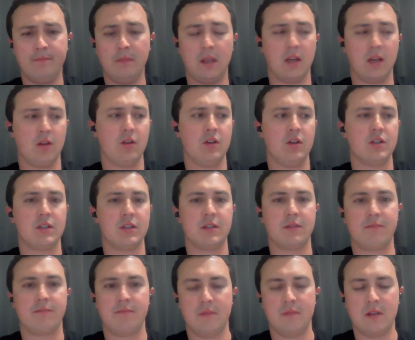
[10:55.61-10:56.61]
You
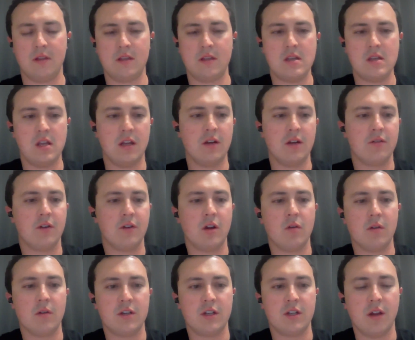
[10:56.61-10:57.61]
don't know
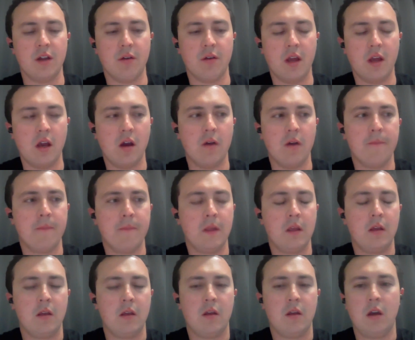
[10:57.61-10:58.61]
what you don't know.
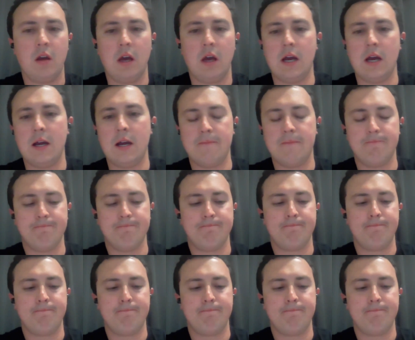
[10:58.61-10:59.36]
Um,